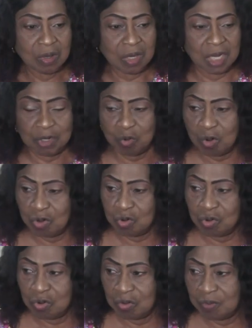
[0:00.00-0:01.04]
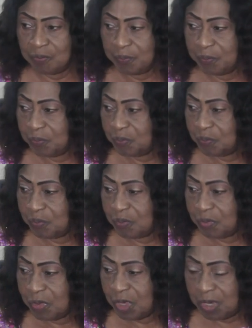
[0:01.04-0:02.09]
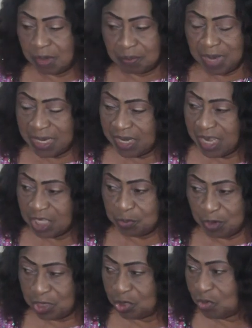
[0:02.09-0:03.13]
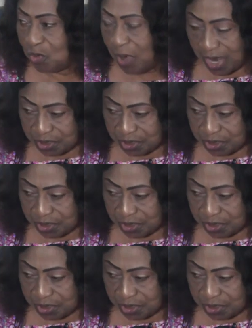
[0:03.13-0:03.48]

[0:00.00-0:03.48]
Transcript: let the world know my next political